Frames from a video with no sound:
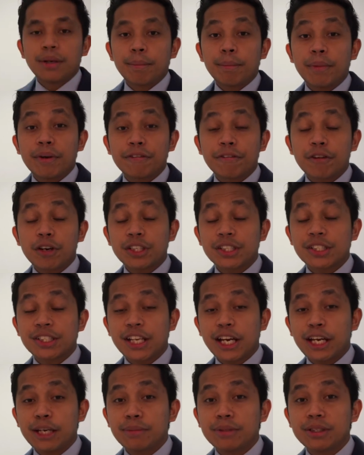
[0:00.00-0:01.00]
My first
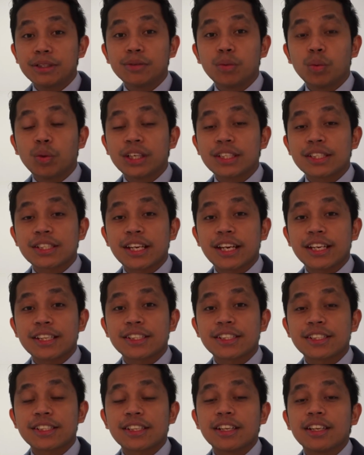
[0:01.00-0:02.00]
assignment was
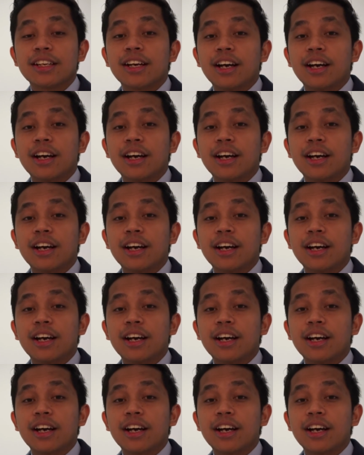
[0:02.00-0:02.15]
as